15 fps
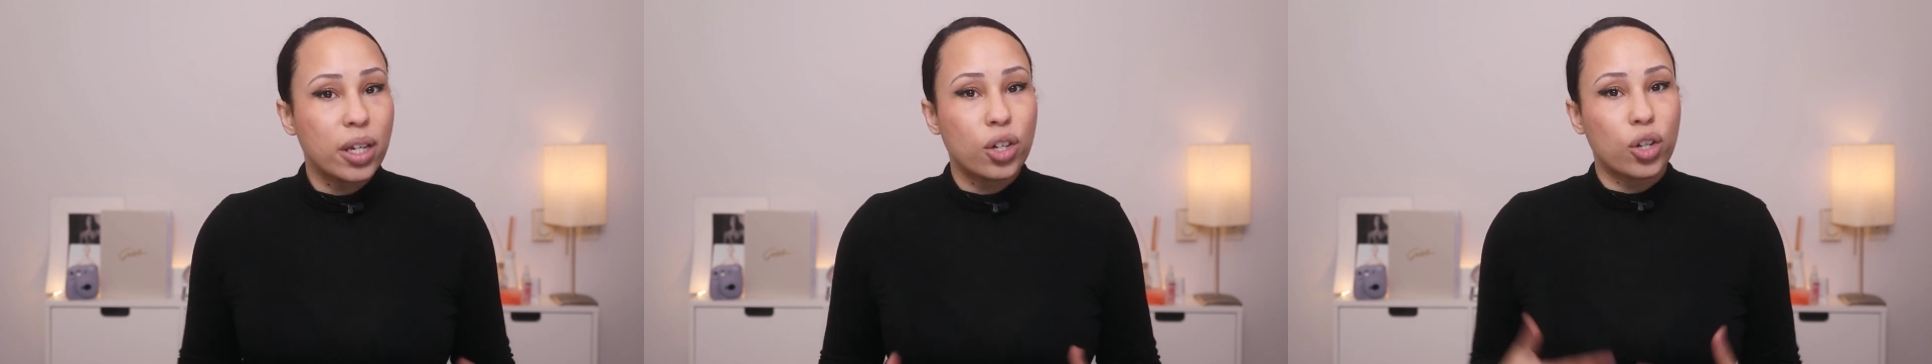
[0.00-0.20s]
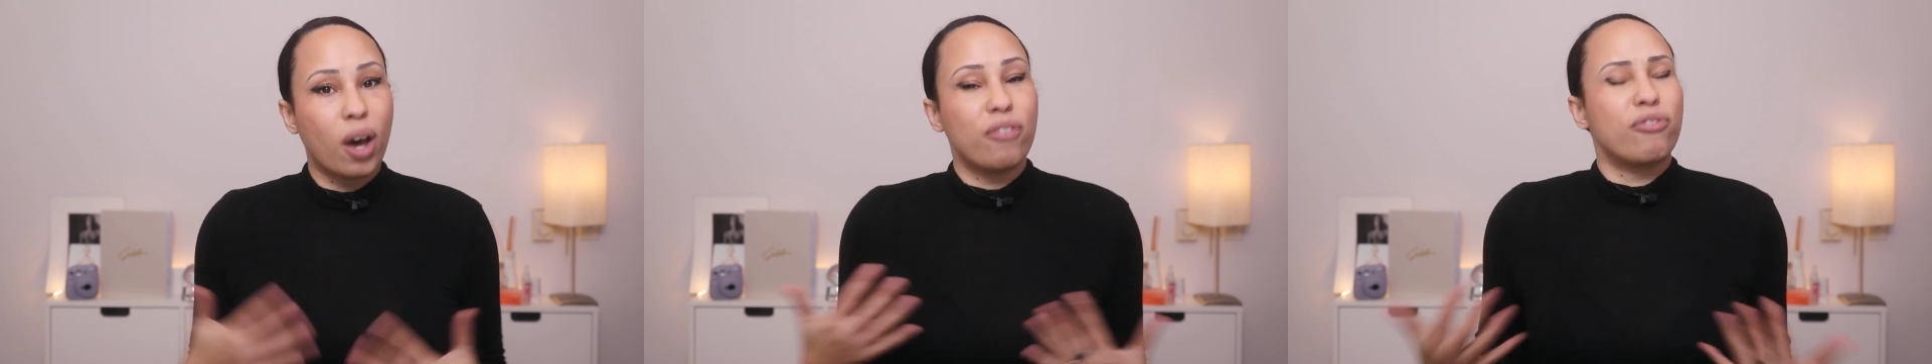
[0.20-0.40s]

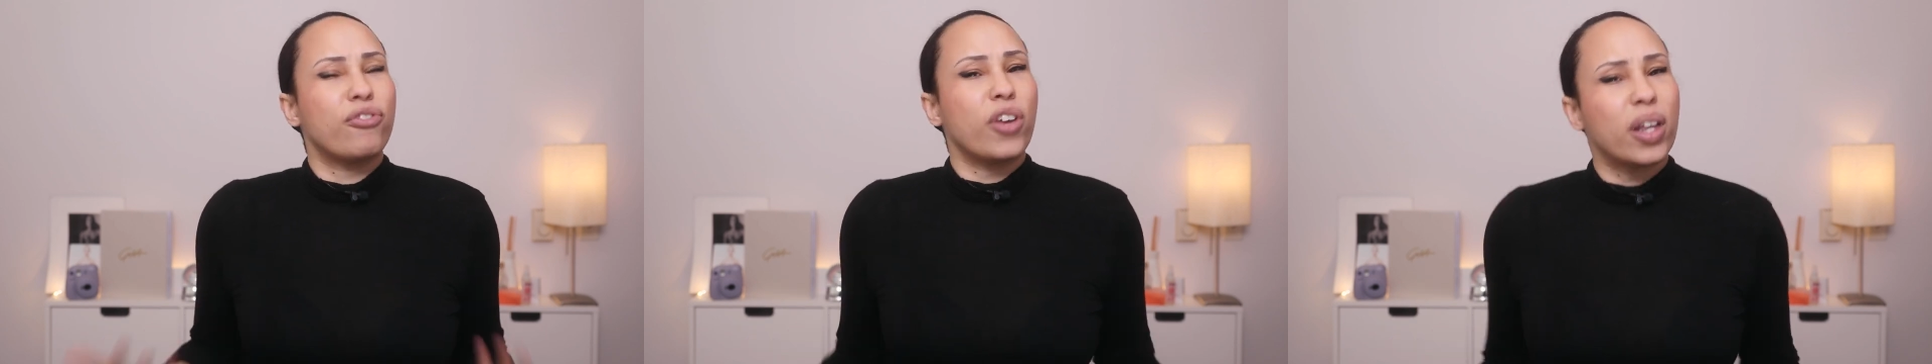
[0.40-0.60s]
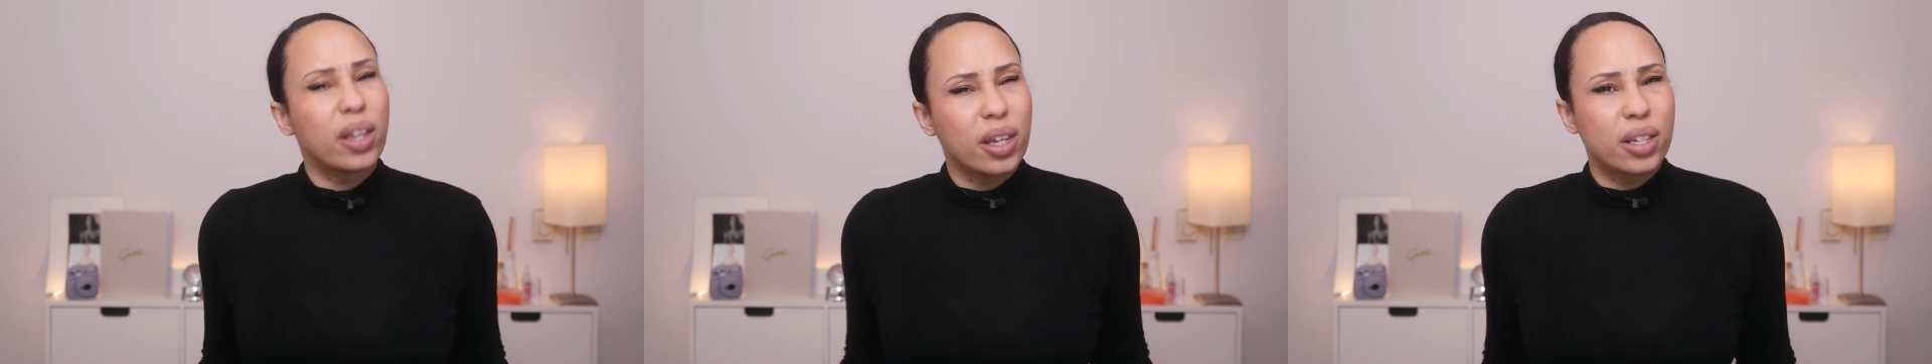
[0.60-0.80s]
you're not
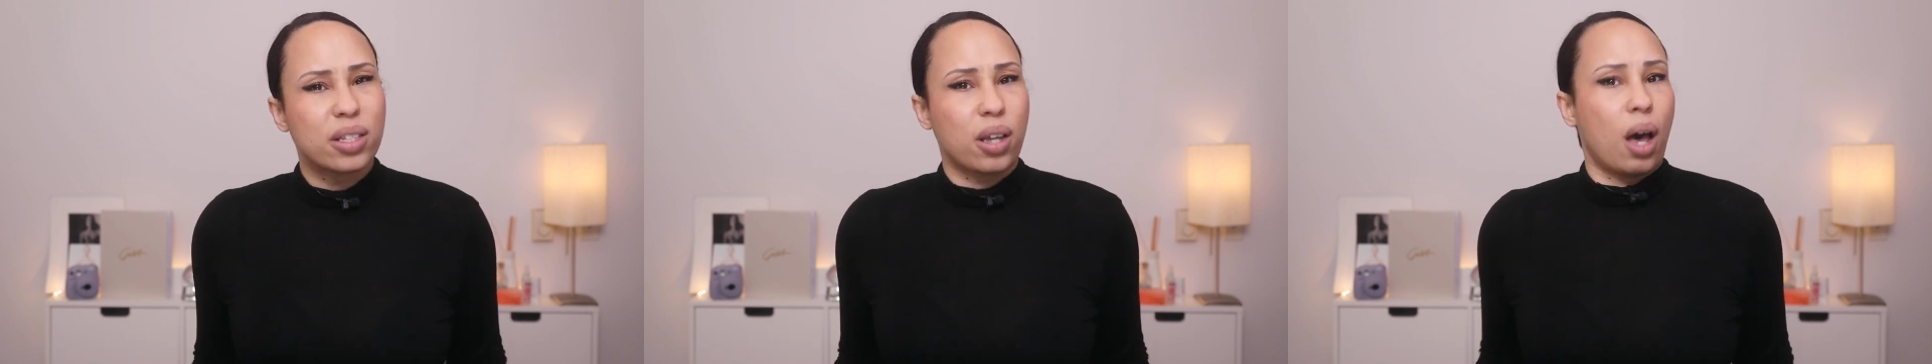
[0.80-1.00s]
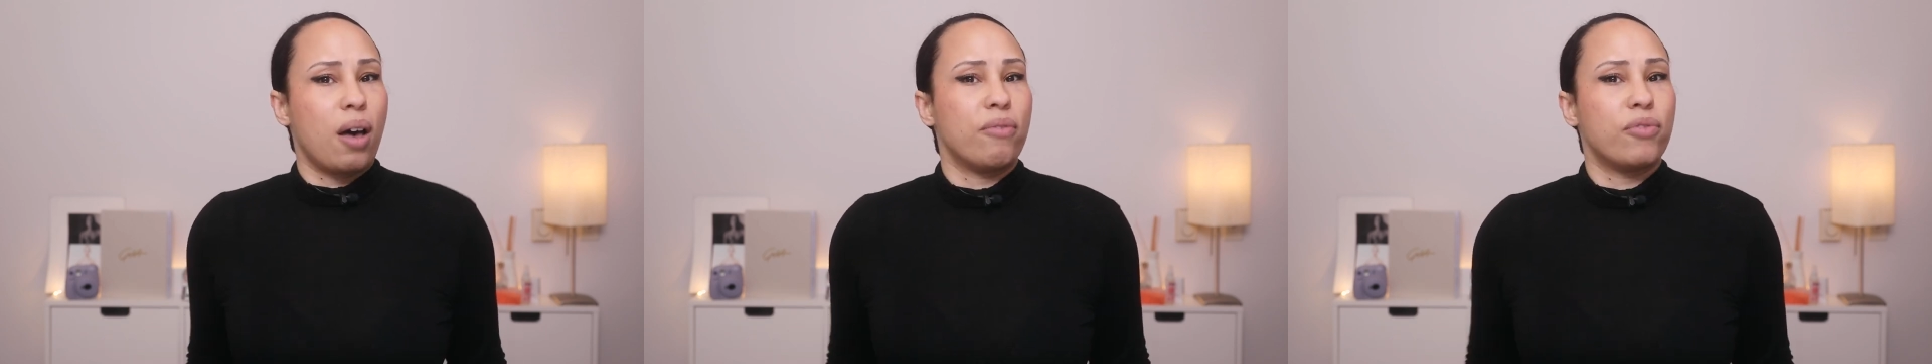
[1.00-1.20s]
feeling
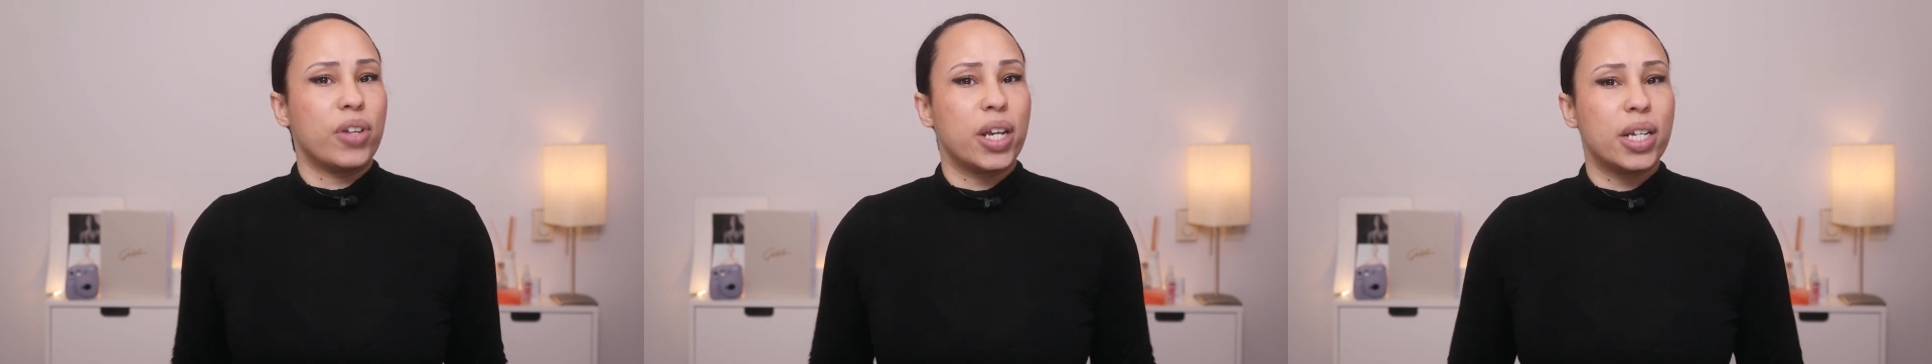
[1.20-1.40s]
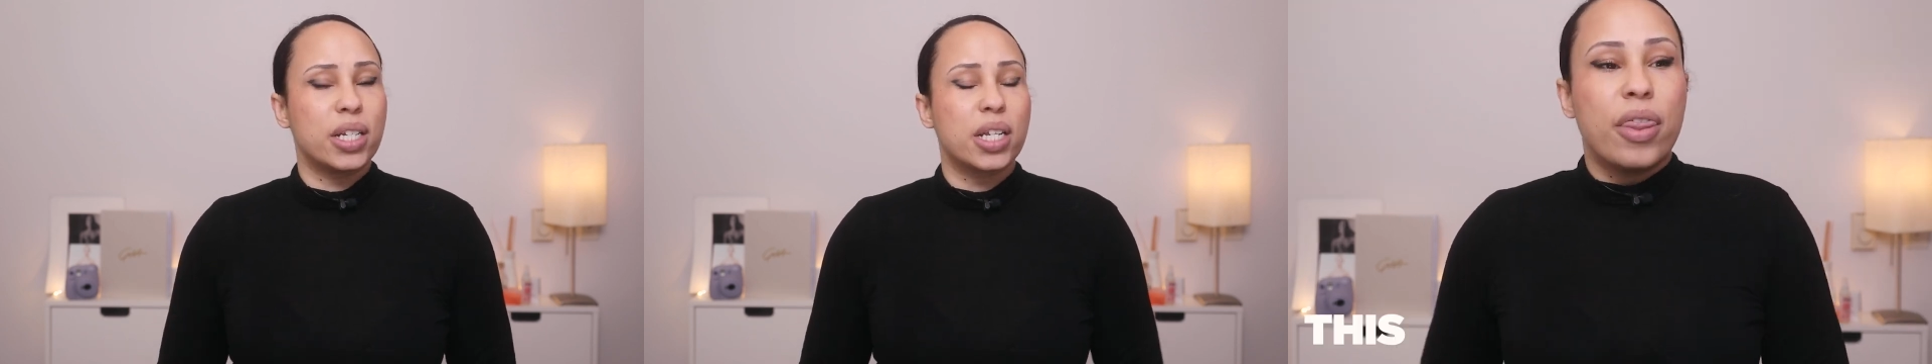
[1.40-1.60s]
as
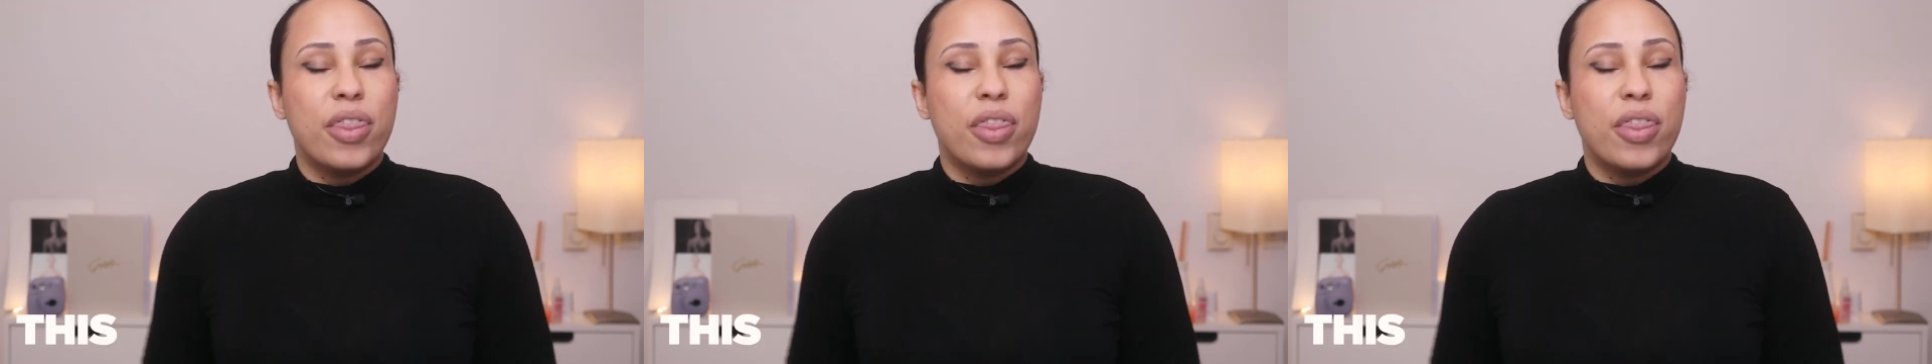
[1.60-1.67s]
confident,